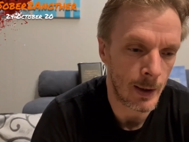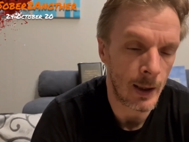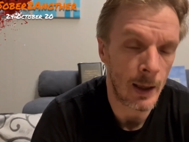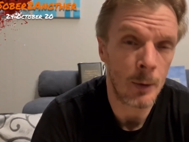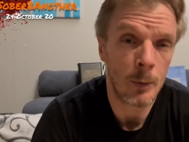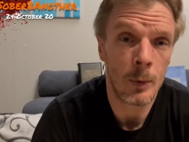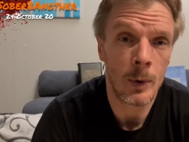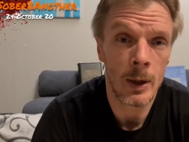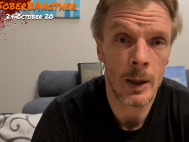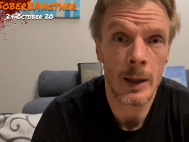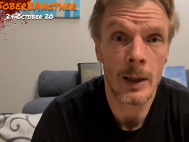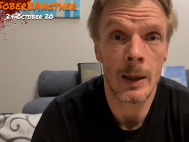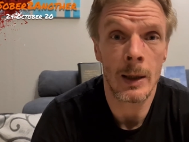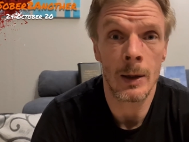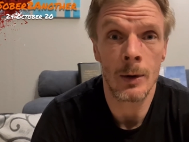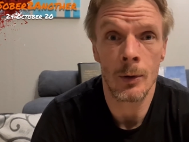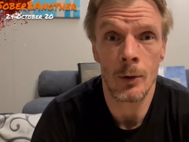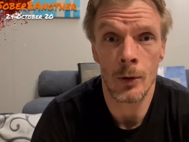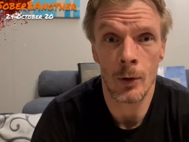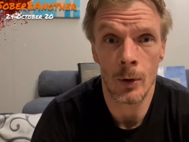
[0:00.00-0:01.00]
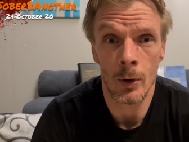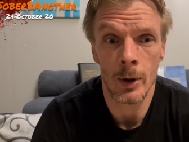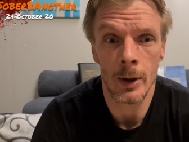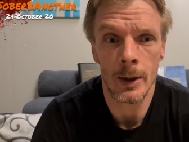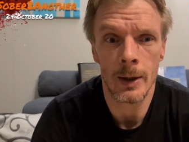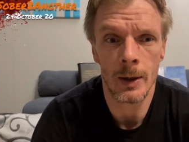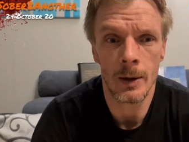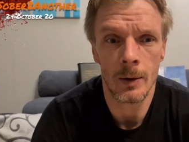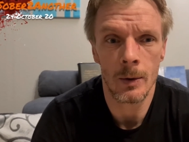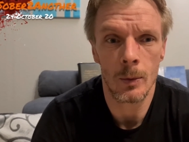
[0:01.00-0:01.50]
I really
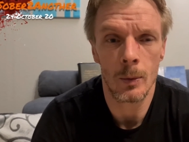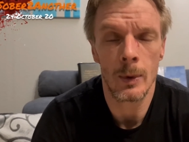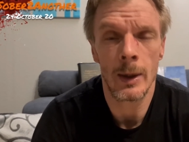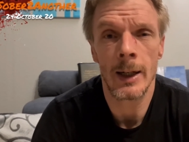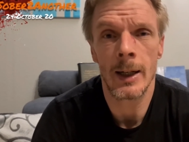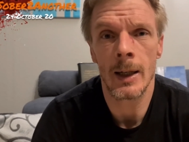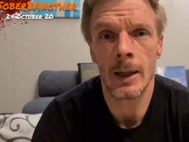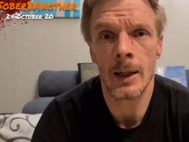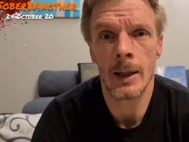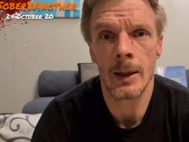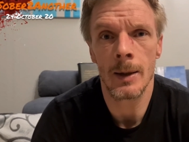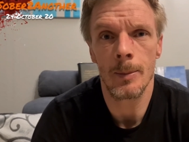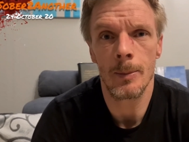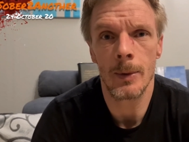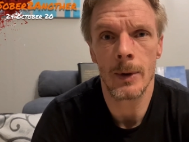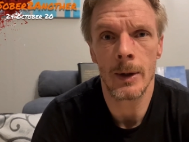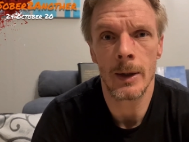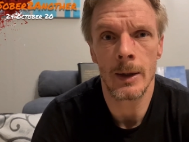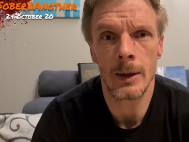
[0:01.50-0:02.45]
enjoy waking up